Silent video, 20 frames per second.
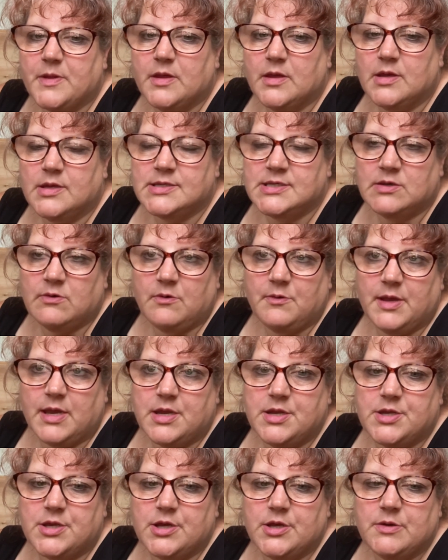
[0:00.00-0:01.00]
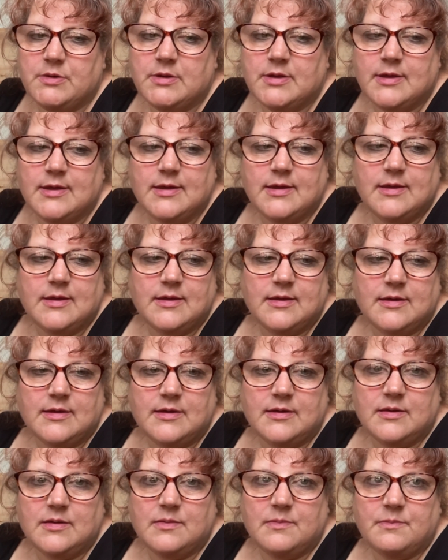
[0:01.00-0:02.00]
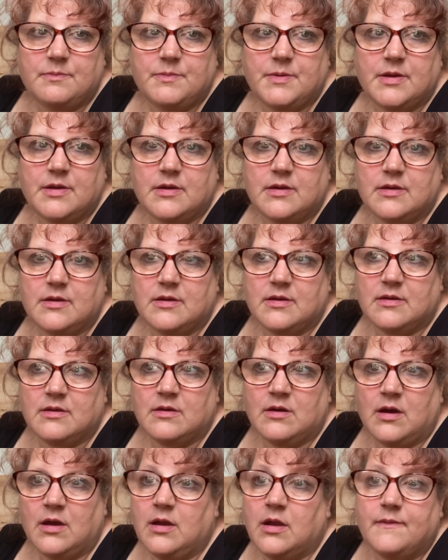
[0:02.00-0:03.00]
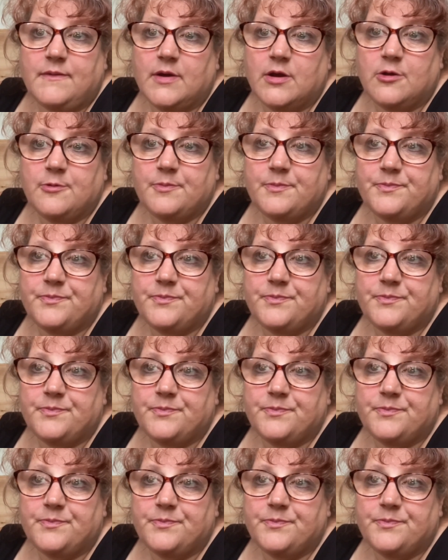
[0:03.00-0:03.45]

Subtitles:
see what we can do. But I love Hope.